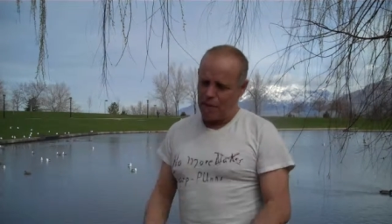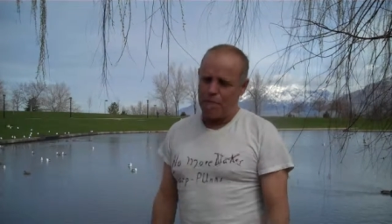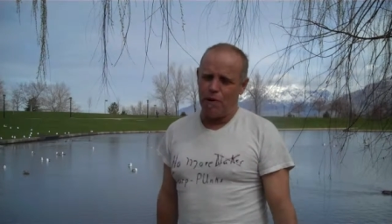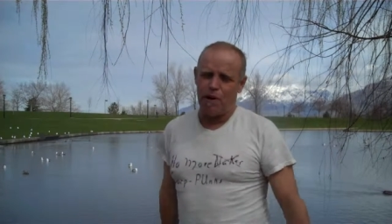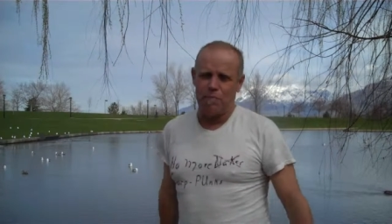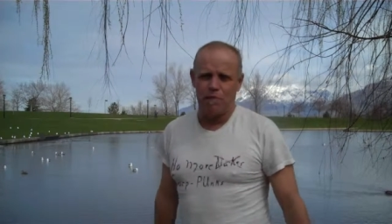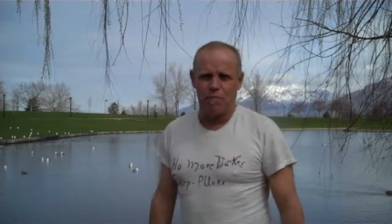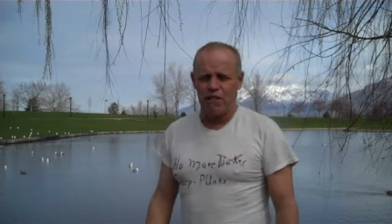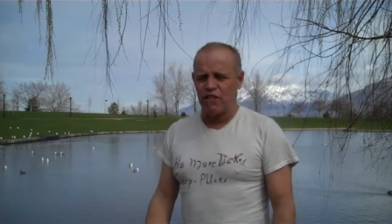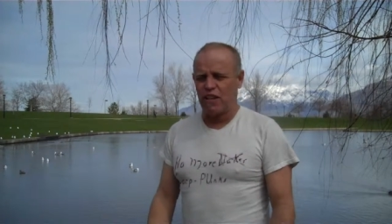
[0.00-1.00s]
I'm putting up
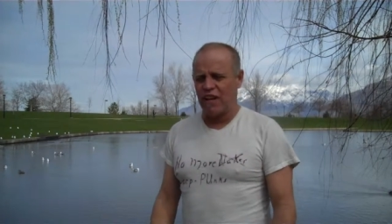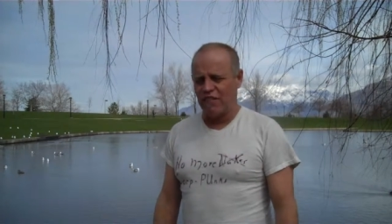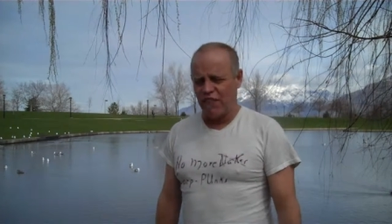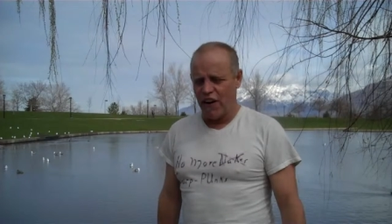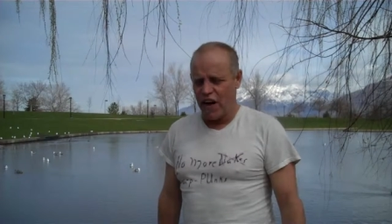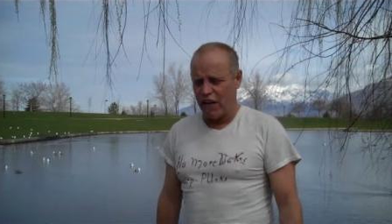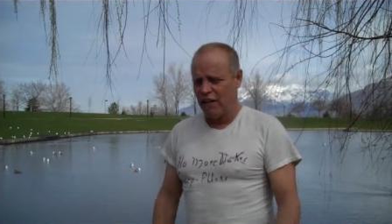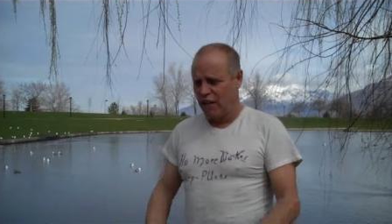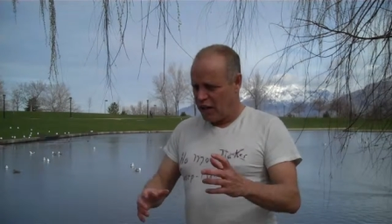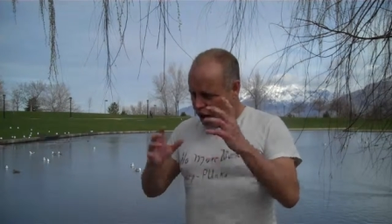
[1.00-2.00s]
as much as I can
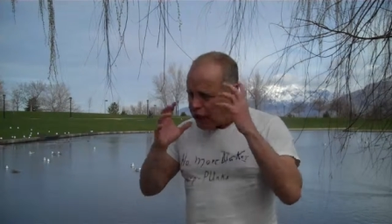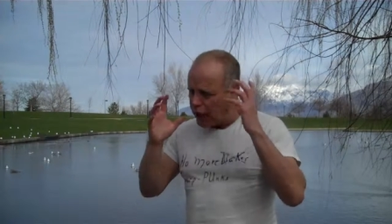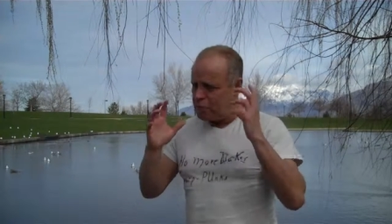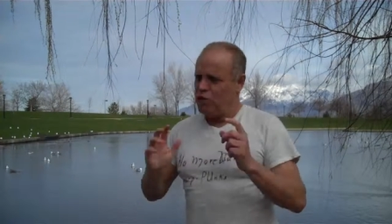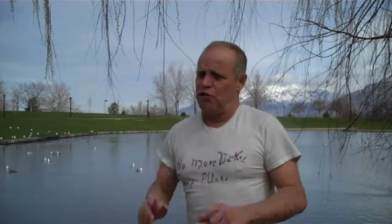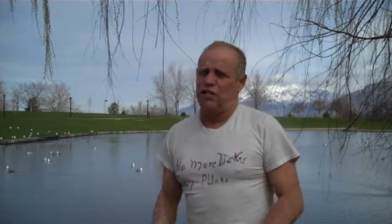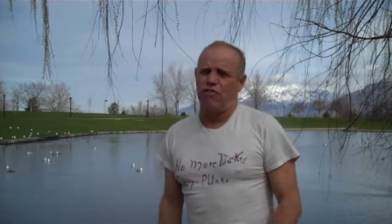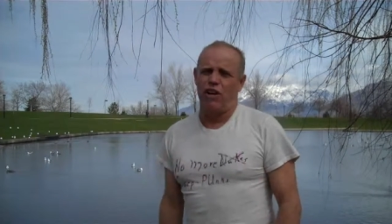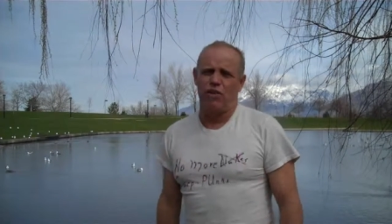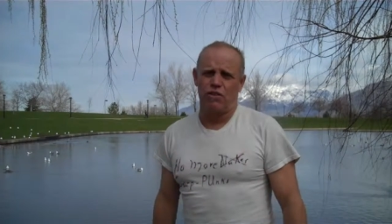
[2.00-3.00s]
find. I'll keep doing
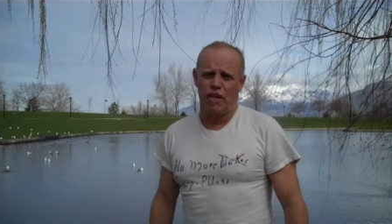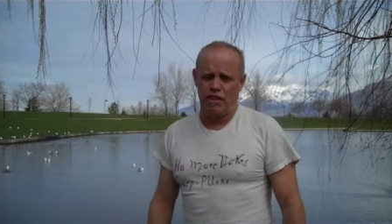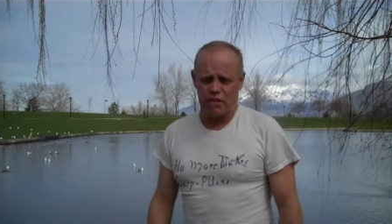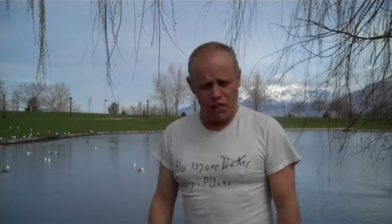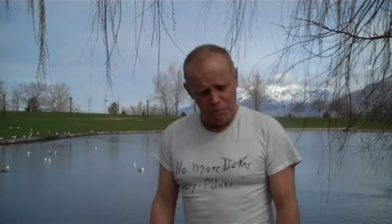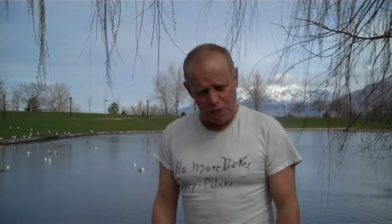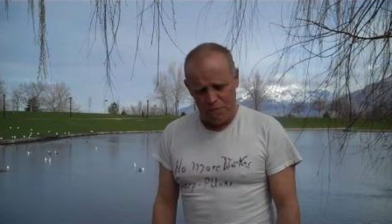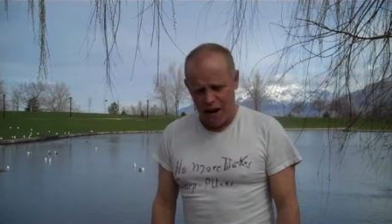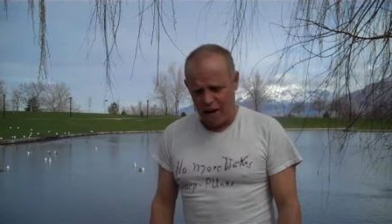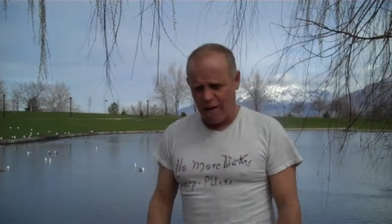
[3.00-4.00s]
these videos on this
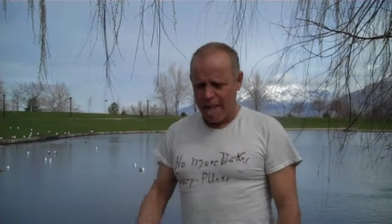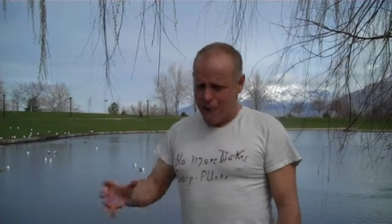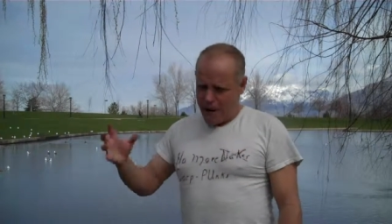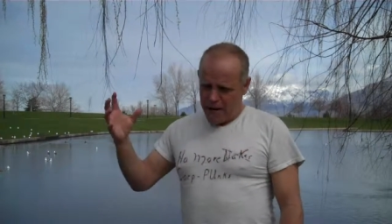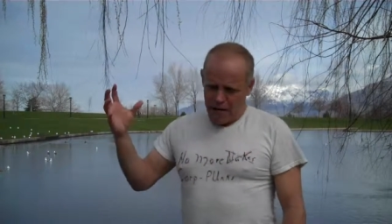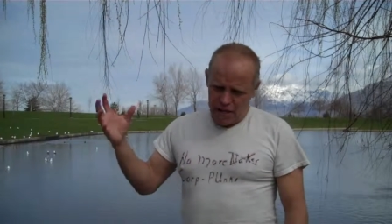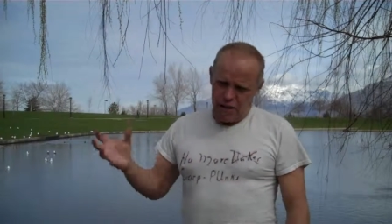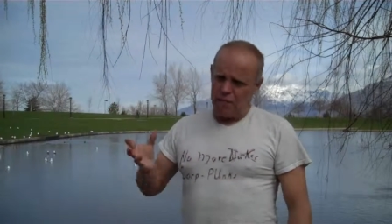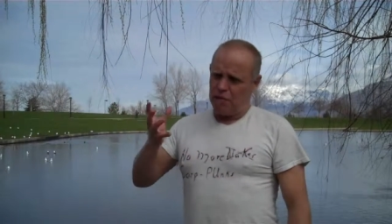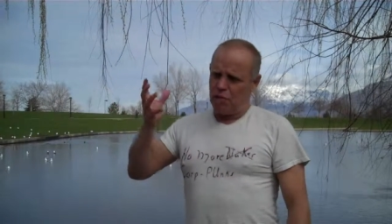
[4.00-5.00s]
subject matter.
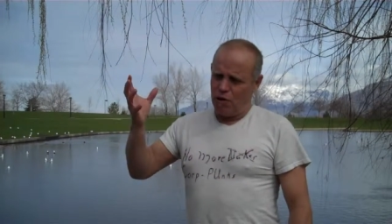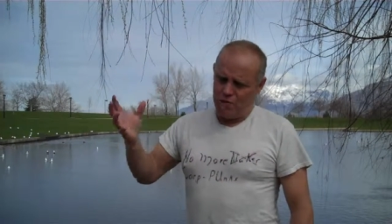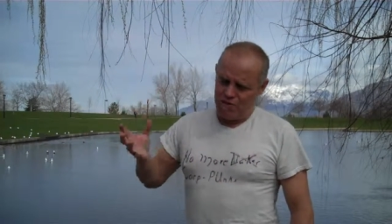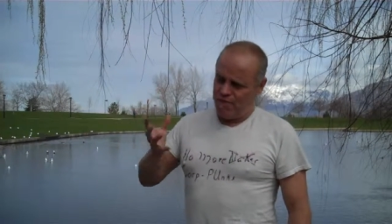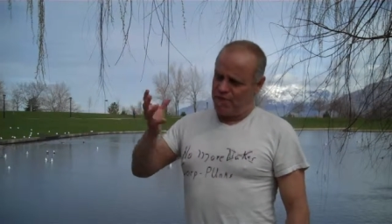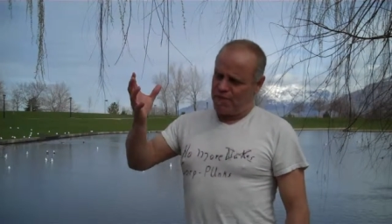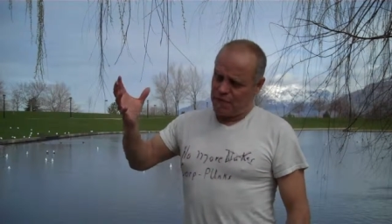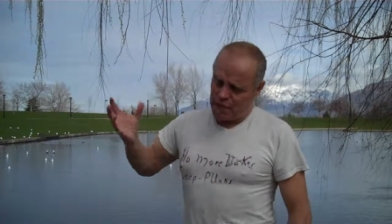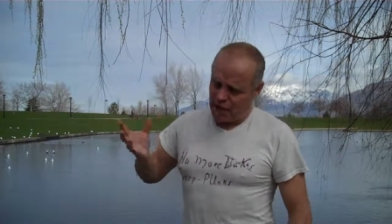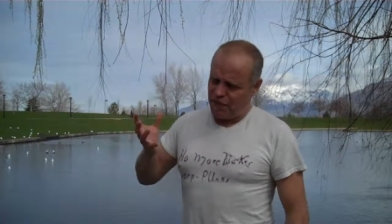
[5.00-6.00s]
The more
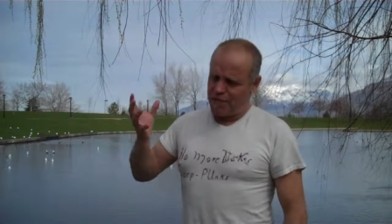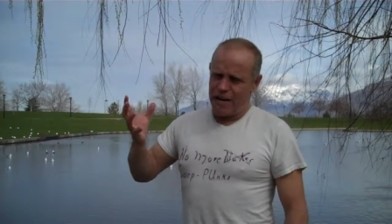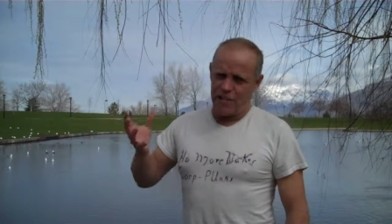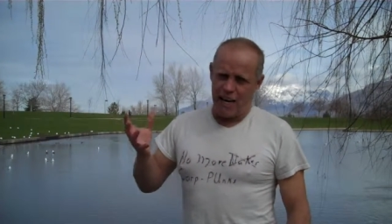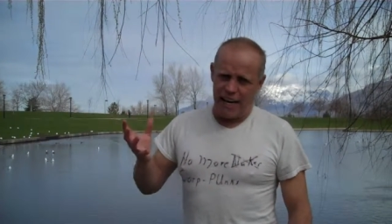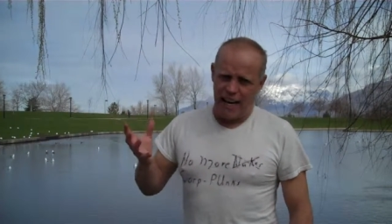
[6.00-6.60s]
information